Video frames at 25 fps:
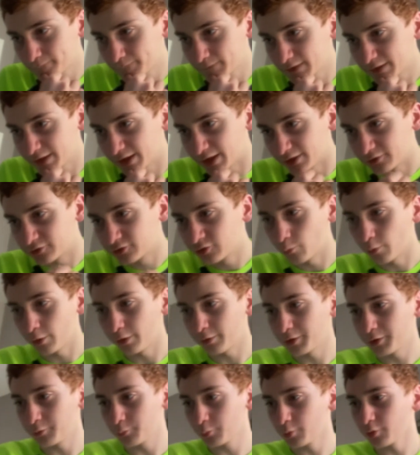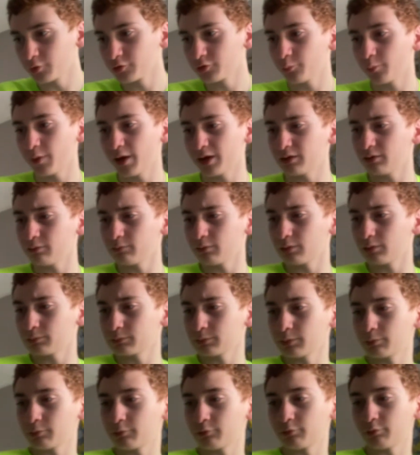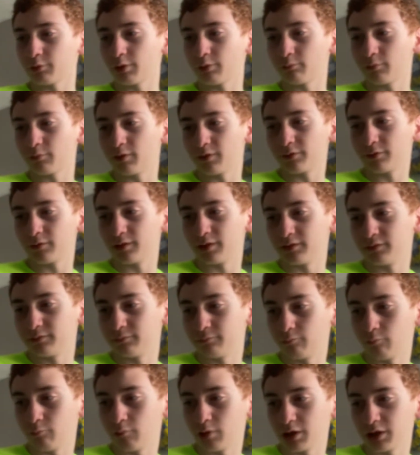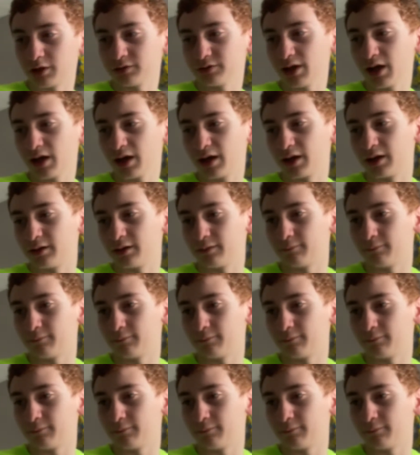Yes, where he rolls a random number between 1 and 9,